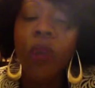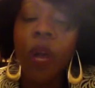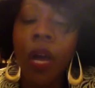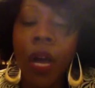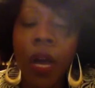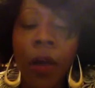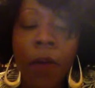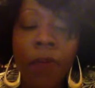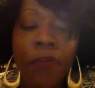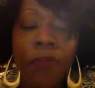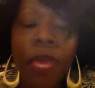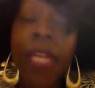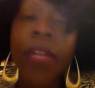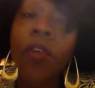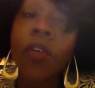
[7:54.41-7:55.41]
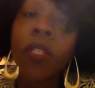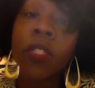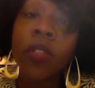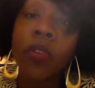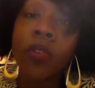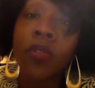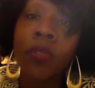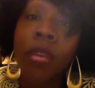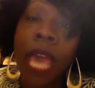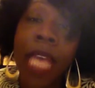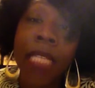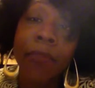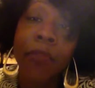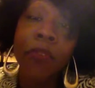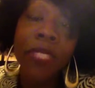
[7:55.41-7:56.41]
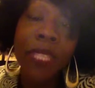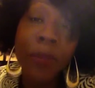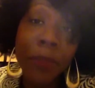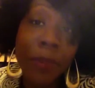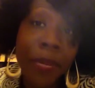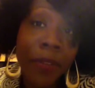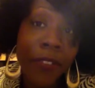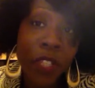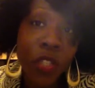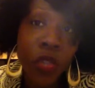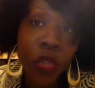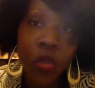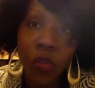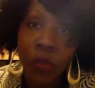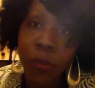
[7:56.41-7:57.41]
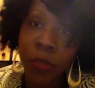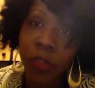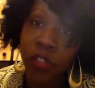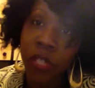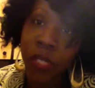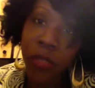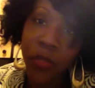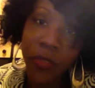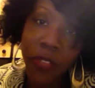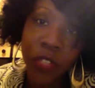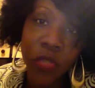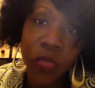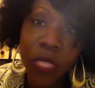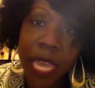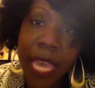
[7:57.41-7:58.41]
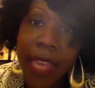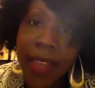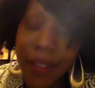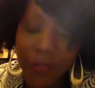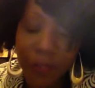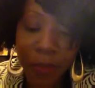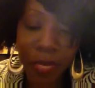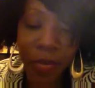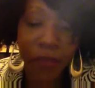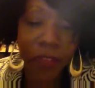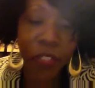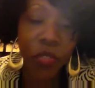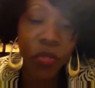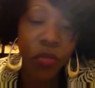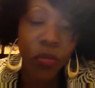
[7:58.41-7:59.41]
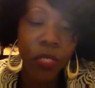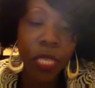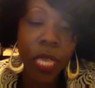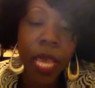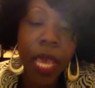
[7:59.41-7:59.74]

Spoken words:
And also, it has proven to be beneficial to criminal justice officials and government officials.